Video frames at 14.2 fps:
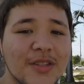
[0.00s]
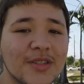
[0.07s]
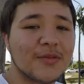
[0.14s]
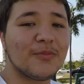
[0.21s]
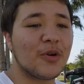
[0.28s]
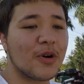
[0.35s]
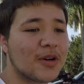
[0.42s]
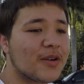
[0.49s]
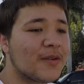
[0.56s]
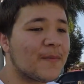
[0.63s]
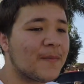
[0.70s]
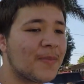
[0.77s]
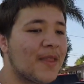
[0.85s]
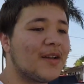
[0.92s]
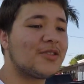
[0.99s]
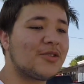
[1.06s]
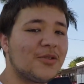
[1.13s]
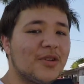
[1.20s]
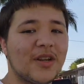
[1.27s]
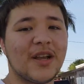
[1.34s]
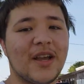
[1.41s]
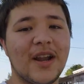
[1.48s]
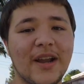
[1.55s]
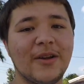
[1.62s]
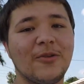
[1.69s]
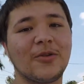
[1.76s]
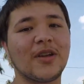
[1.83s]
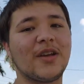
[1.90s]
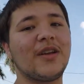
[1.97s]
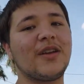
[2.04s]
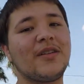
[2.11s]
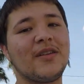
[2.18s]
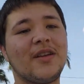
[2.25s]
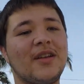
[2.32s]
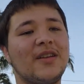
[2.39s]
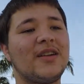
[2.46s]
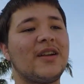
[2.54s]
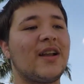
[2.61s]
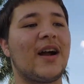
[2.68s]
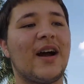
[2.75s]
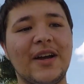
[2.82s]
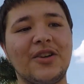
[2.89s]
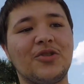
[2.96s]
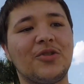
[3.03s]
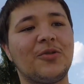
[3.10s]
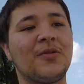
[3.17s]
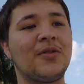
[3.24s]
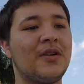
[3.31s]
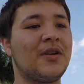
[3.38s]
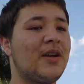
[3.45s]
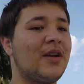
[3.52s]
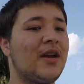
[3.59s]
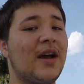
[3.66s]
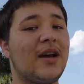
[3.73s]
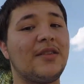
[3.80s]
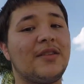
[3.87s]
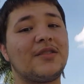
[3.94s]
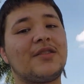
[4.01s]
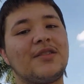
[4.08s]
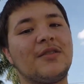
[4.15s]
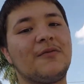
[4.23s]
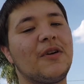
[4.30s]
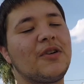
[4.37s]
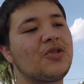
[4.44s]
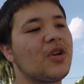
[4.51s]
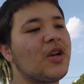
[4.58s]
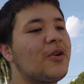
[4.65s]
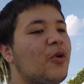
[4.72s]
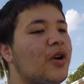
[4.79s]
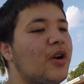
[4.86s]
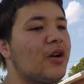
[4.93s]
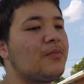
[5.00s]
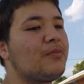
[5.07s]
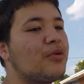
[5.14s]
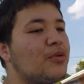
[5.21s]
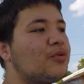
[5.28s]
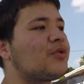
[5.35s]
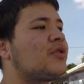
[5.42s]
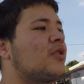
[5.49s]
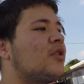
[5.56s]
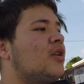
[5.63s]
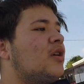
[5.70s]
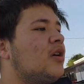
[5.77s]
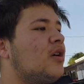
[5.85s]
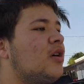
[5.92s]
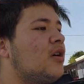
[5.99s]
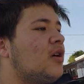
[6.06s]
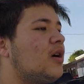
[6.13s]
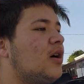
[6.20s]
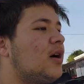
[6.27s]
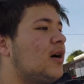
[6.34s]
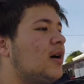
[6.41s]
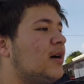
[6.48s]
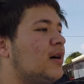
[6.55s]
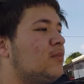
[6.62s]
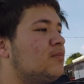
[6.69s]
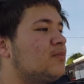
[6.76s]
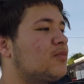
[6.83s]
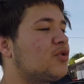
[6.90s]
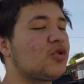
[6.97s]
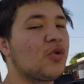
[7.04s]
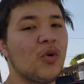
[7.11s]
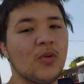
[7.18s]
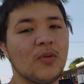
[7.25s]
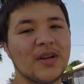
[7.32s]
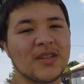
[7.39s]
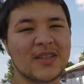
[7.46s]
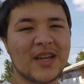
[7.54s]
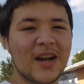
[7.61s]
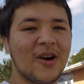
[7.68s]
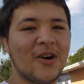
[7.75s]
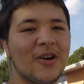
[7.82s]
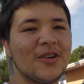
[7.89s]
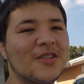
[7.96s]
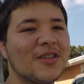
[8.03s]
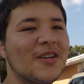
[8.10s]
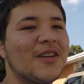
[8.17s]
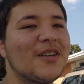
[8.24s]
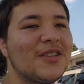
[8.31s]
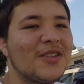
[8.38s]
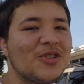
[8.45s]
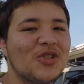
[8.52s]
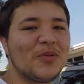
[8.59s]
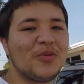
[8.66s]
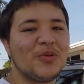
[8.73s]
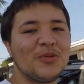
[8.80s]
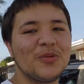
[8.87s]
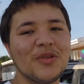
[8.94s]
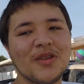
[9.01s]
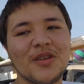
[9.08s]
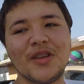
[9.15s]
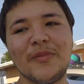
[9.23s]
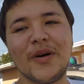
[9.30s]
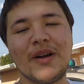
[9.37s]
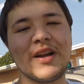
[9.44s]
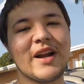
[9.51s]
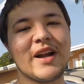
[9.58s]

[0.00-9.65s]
some work. I still need to get an angle kit, need to get a hydro, and this is eventually going on boost. So it's kind of hard to distribute the money I